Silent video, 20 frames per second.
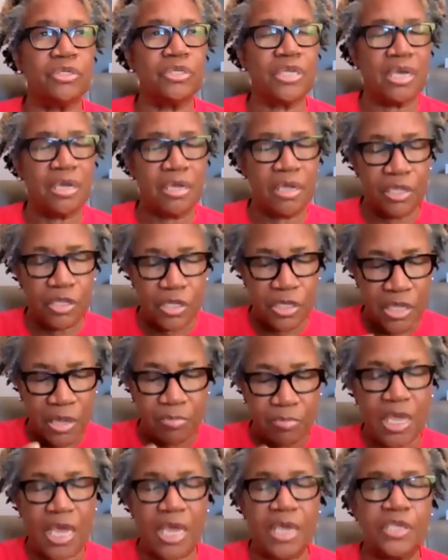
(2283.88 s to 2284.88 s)
t- in
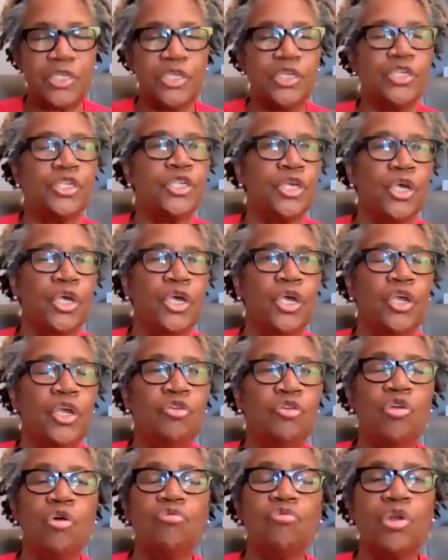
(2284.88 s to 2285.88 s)
some cases
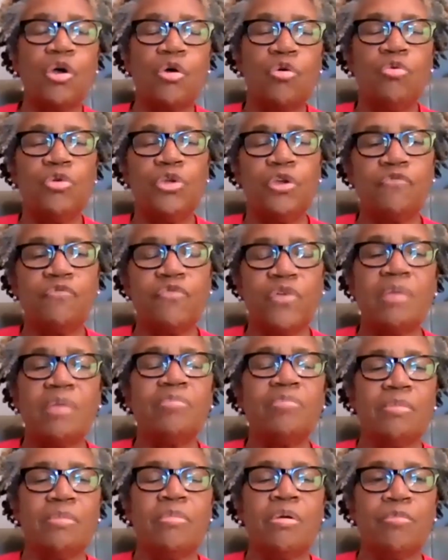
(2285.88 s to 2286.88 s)
you don't know who your
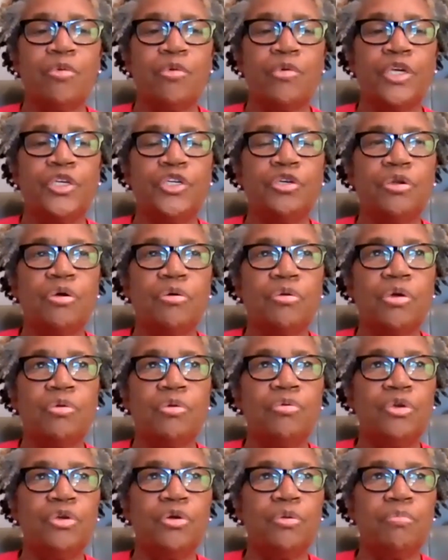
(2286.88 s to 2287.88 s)
family member is. You don't
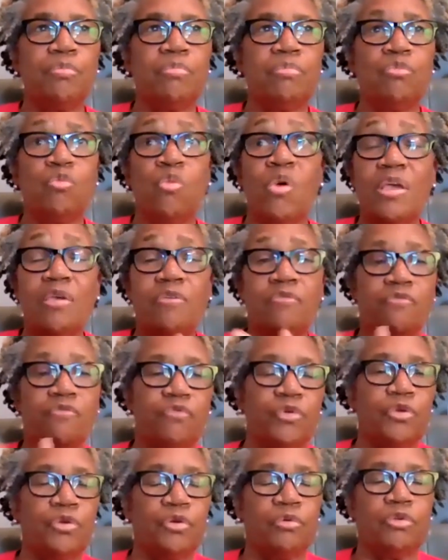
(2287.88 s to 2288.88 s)
know who your
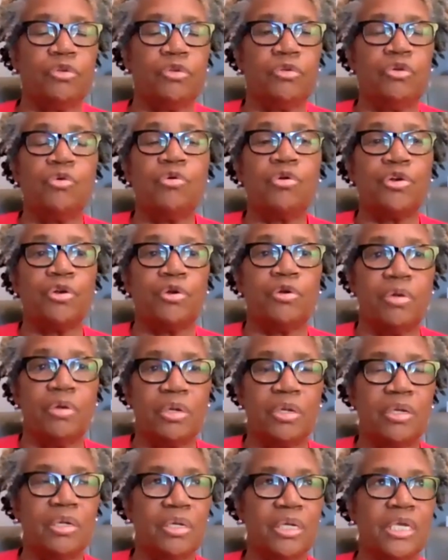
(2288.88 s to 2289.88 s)
wife or your daughter
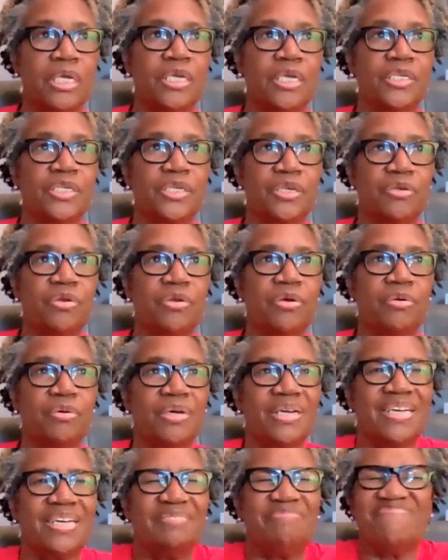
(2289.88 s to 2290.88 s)
is. You
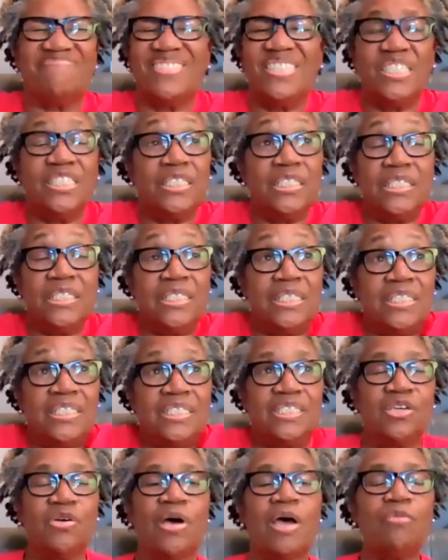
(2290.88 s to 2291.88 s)
know, um,
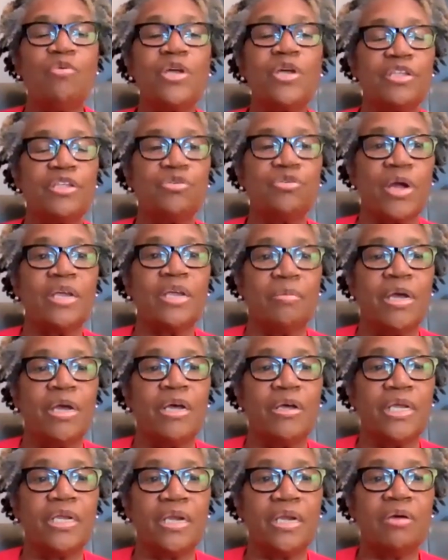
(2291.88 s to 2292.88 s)
so I wanted to write
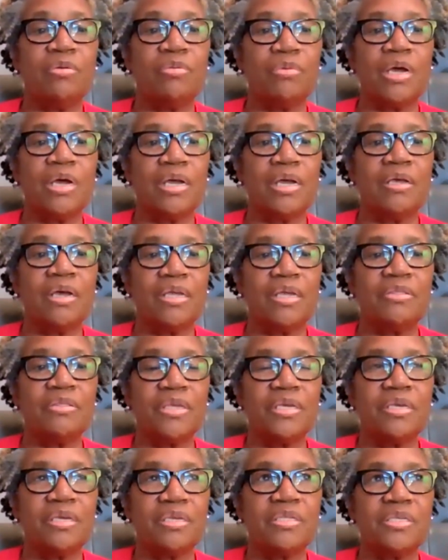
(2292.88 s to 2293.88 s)
about it. I, I, I
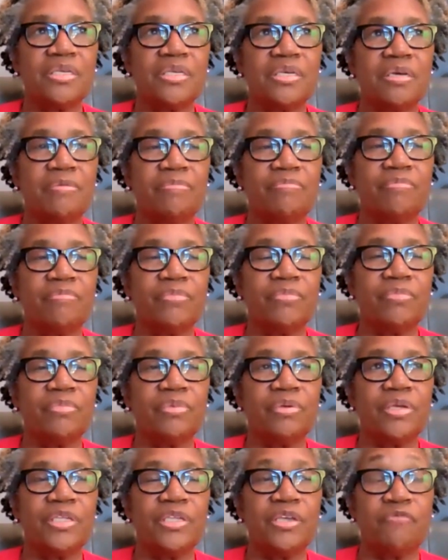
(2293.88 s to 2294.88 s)
think it's um,
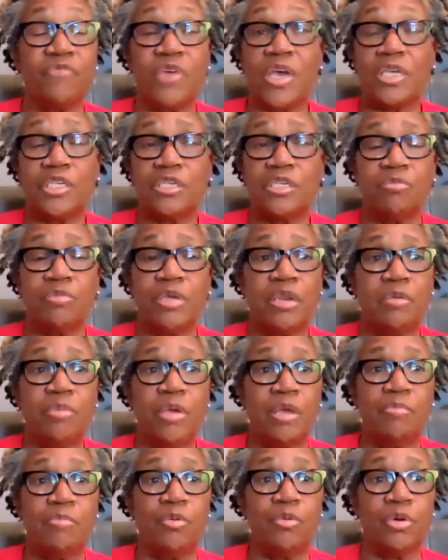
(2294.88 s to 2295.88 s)
it affects so many
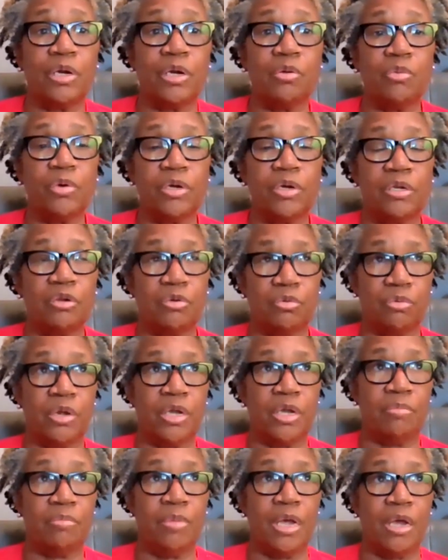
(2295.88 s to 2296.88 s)
people, and I wanted to
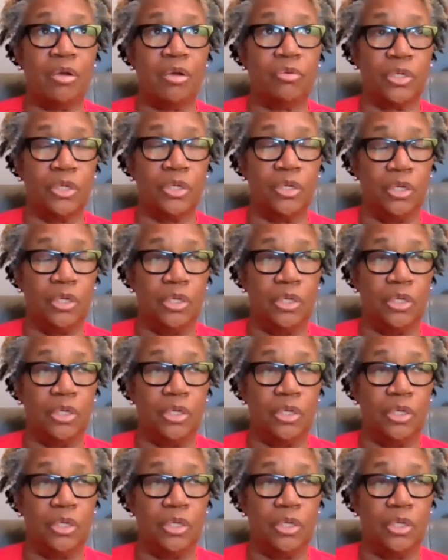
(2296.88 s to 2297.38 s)
write about